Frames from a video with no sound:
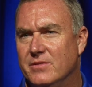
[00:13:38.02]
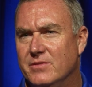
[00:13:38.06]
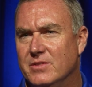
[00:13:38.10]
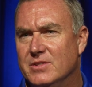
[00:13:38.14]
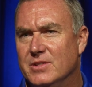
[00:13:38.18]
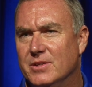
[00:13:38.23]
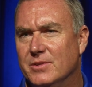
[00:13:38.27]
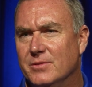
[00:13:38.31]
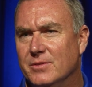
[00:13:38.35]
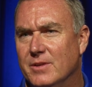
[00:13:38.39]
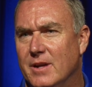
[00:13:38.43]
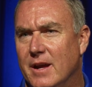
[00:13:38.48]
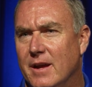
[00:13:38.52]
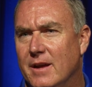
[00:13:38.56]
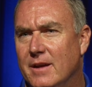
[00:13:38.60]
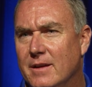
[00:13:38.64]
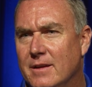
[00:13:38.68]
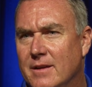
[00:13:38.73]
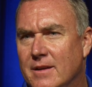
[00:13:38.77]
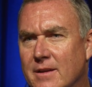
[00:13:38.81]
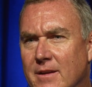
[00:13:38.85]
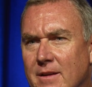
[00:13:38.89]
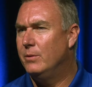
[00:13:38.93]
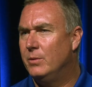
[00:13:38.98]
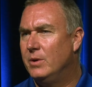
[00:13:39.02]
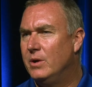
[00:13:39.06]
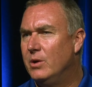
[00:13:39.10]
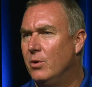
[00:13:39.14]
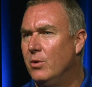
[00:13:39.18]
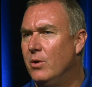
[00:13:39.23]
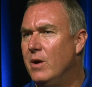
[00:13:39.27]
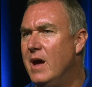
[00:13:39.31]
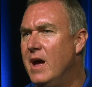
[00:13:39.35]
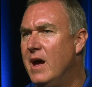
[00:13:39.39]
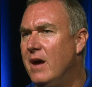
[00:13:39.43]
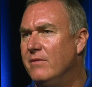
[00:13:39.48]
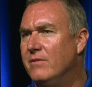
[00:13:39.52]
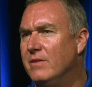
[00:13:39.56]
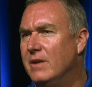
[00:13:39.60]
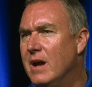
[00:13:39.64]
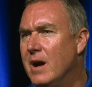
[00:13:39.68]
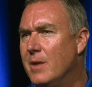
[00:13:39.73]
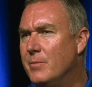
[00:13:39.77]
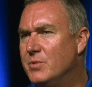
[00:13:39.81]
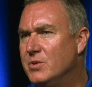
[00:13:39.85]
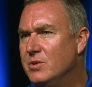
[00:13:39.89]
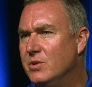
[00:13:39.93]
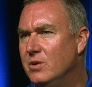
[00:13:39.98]
every single day. We don't have an
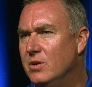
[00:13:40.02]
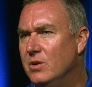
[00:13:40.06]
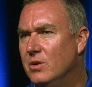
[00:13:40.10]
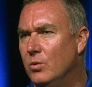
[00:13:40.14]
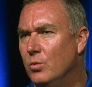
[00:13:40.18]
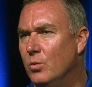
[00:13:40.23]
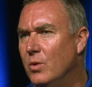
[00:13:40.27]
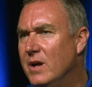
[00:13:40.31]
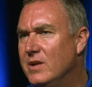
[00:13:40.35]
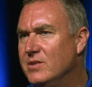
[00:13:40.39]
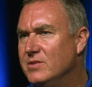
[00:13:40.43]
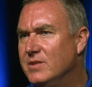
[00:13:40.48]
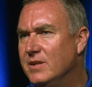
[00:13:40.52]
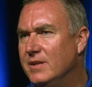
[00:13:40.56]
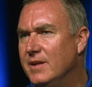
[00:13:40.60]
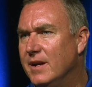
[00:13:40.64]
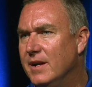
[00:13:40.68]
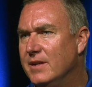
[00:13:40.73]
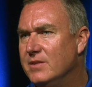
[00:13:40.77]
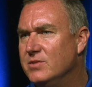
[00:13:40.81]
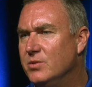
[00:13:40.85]
opportunity to waste a day.